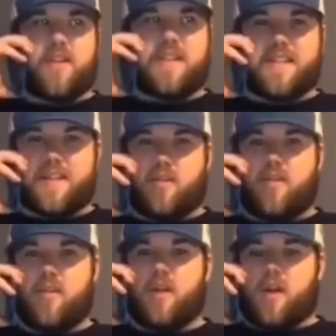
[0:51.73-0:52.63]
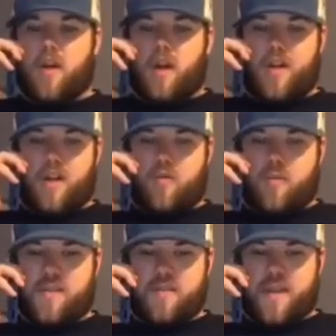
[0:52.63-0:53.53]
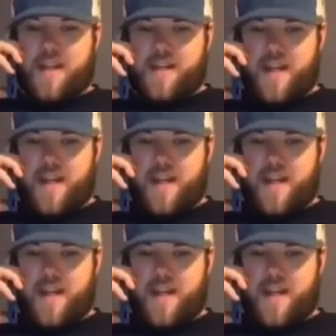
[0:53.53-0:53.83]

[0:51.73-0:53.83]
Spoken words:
And you know, me rubbing off on him,